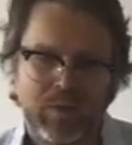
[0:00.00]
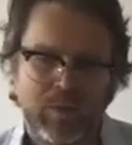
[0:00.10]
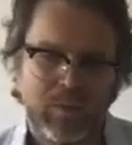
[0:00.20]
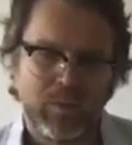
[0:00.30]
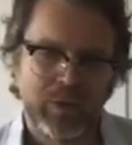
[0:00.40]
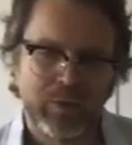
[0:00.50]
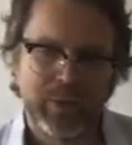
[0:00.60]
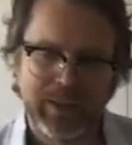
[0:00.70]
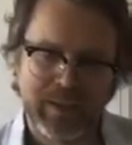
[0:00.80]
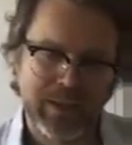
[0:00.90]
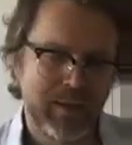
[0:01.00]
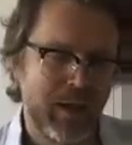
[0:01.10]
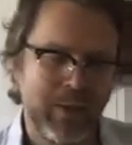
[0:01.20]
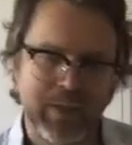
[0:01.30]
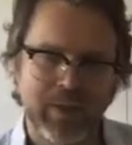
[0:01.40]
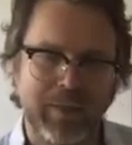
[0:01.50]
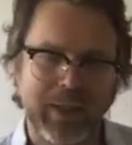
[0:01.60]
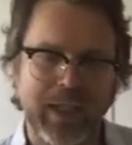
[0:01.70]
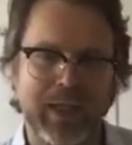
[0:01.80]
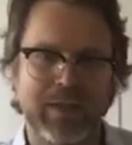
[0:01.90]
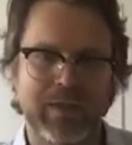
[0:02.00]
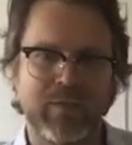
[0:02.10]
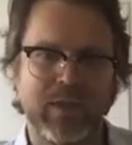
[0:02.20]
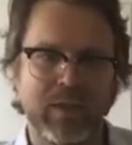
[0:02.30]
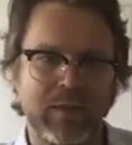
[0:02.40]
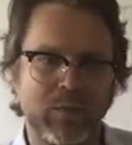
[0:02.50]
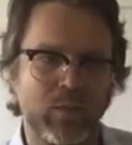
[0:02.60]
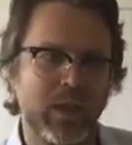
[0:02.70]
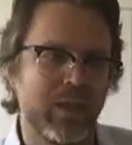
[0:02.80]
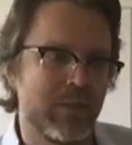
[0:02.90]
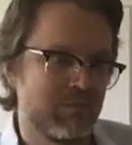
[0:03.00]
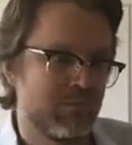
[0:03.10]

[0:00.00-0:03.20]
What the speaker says: which we see time and time again in this field. Well,